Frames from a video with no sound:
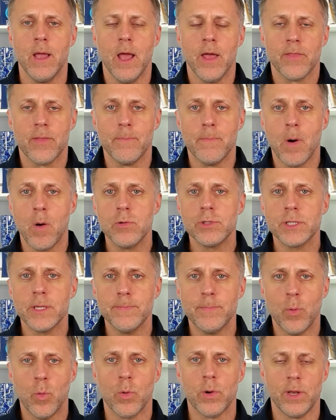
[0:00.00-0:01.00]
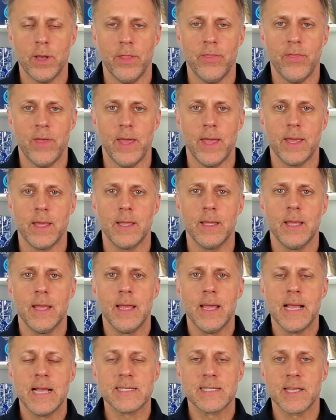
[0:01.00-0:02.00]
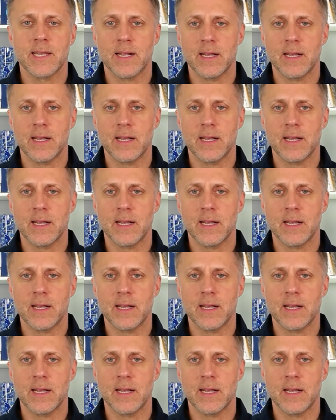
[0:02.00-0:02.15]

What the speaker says: The most important thing is that a